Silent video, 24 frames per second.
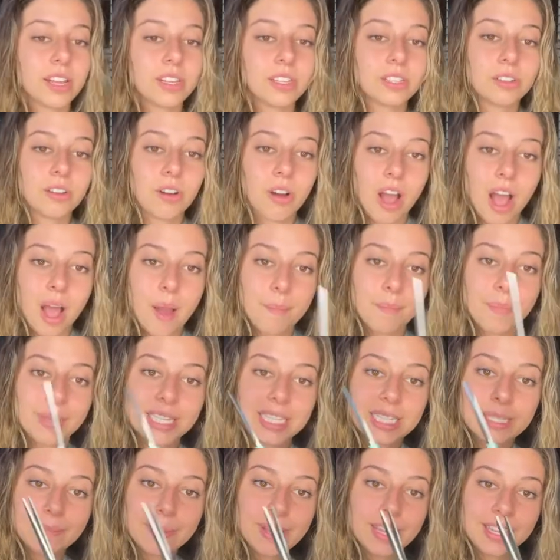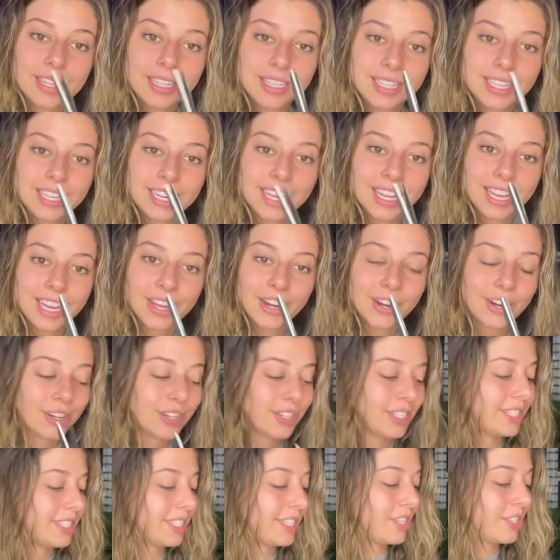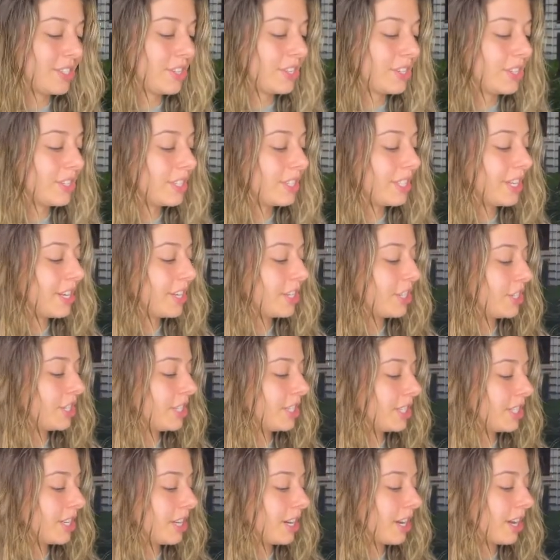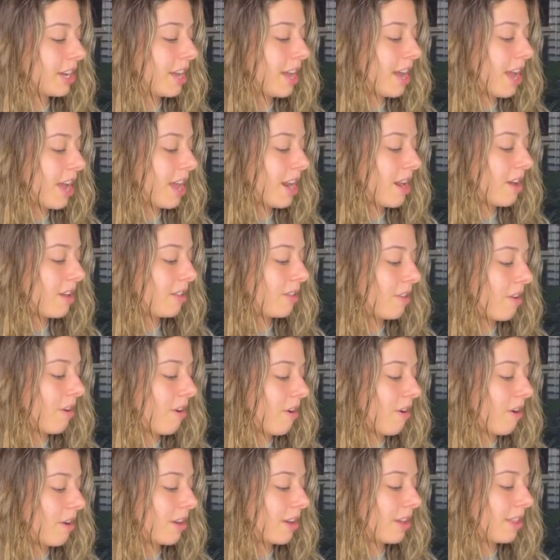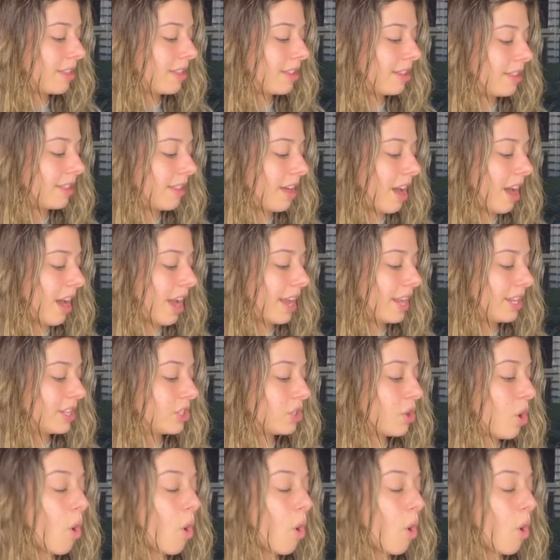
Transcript: so Miss Smith is gonna get her scissors and she's gonna cut along the lines,